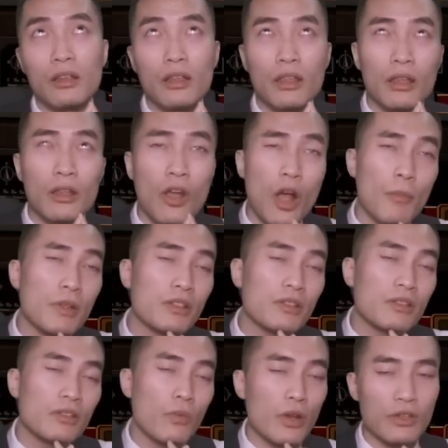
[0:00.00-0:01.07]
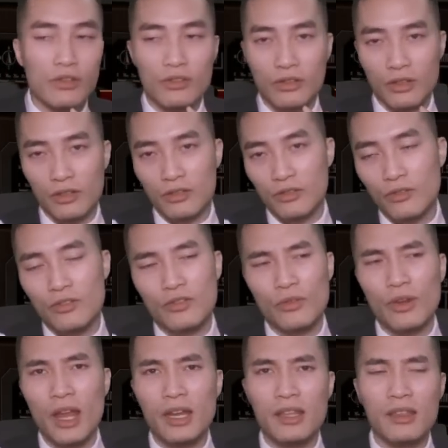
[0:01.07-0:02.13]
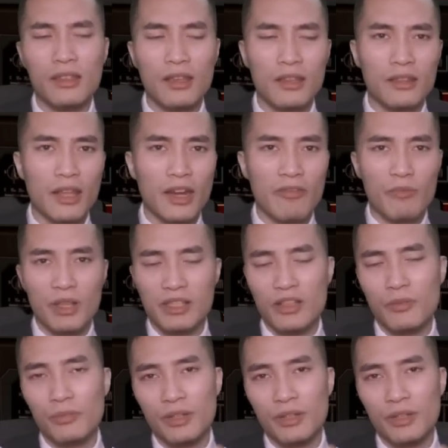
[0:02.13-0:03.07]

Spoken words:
comments, questions, or concerns, or anything that I've missed out,